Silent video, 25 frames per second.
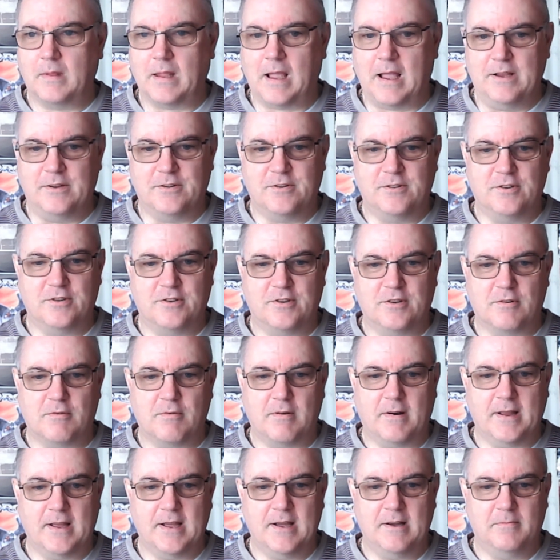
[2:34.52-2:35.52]
it's just a
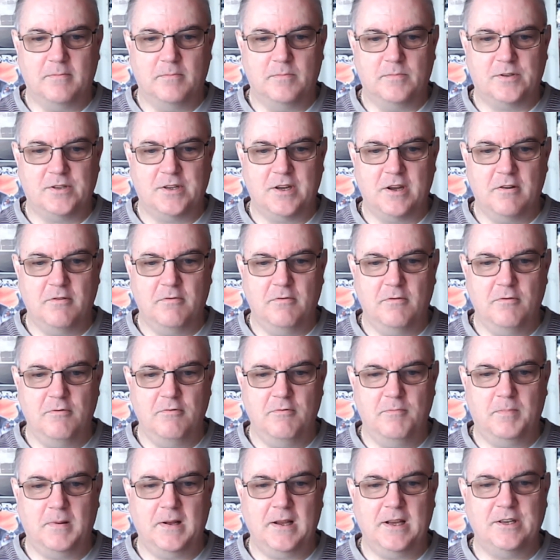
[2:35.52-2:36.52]
great album. So
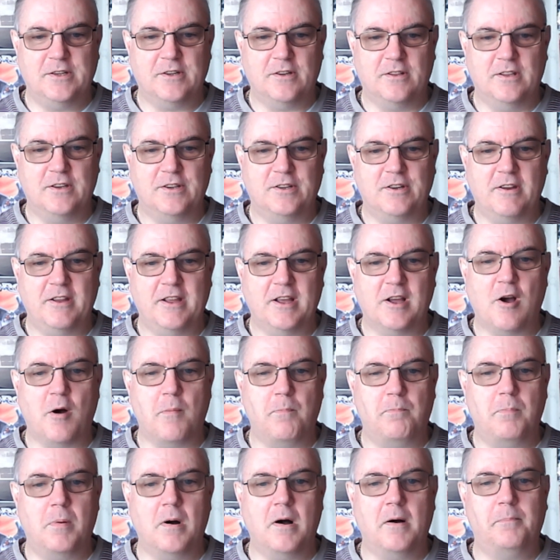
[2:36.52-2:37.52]
who plays on this? So you
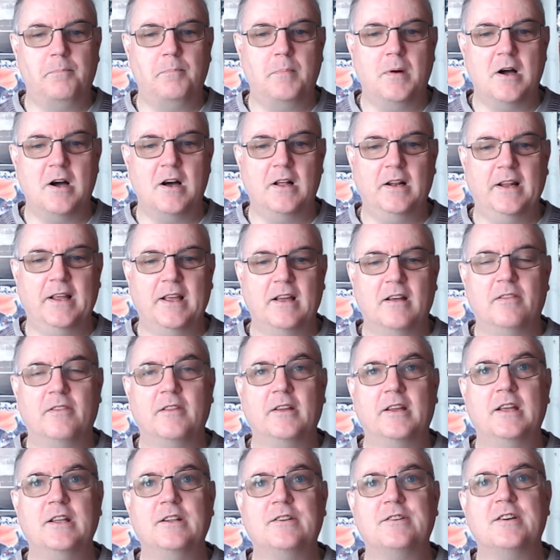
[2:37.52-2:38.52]
got Bob Marley on
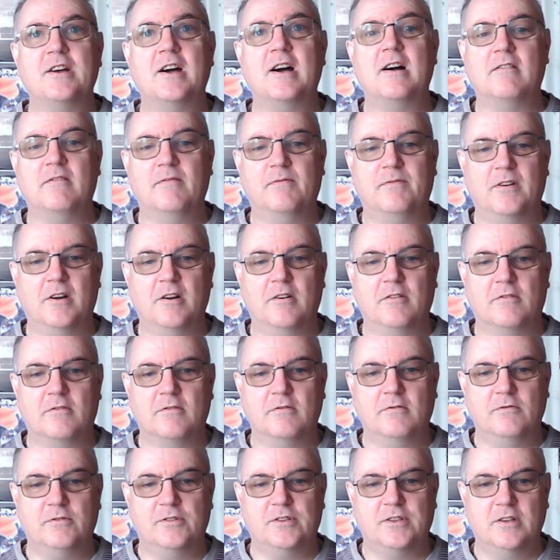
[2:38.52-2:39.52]
the guitar and
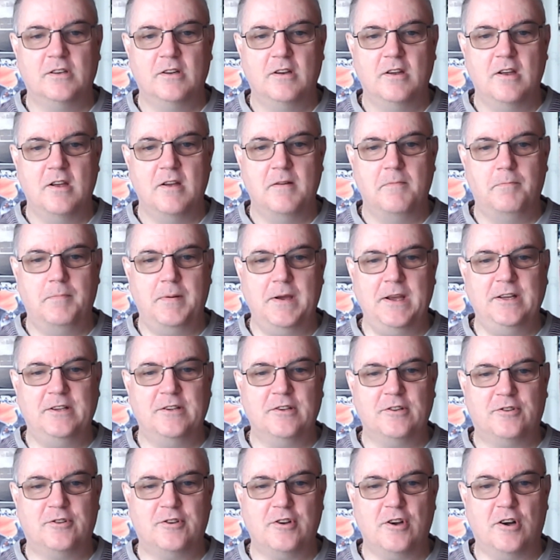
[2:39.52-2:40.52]
vocals,
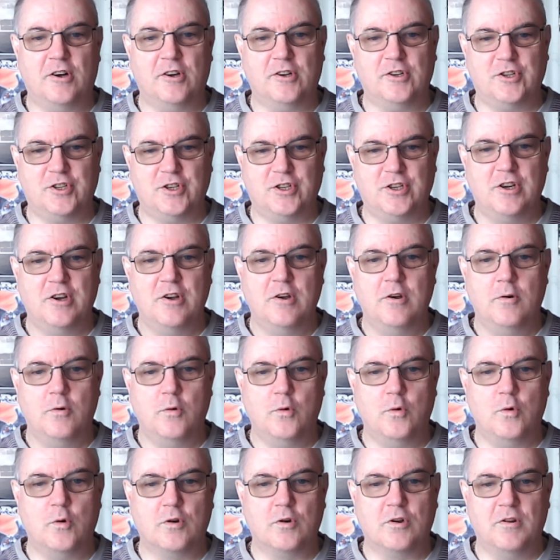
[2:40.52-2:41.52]
Peter Tosh
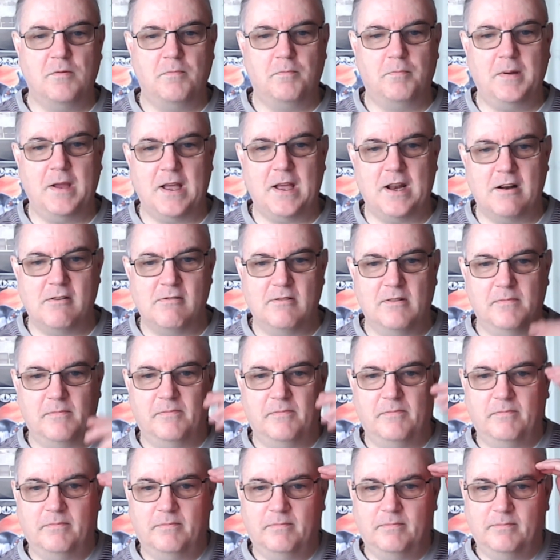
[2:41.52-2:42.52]
organ, piano
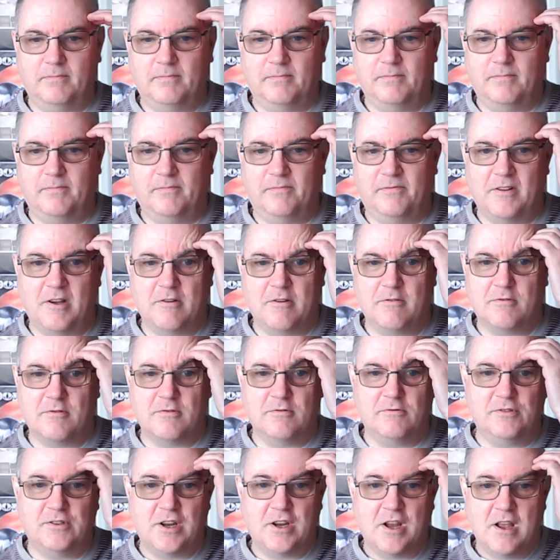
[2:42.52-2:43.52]
and
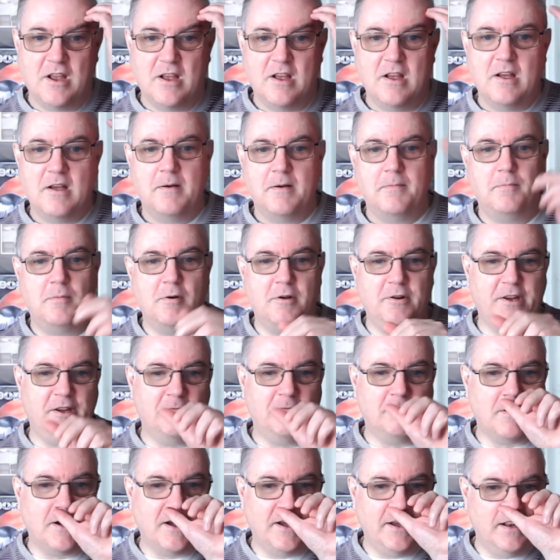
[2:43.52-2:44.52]
vocals, Bunny
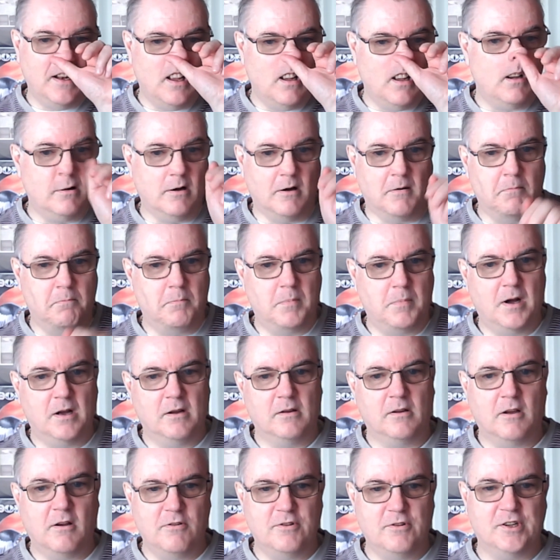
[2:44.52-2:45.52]
Wailer on
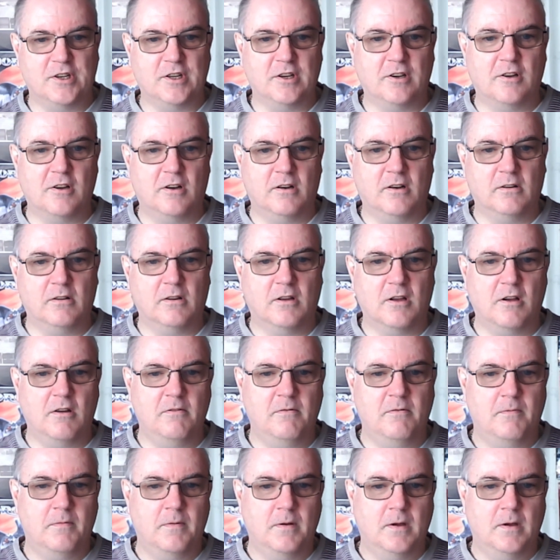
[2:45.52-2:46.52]
bongos and Congo,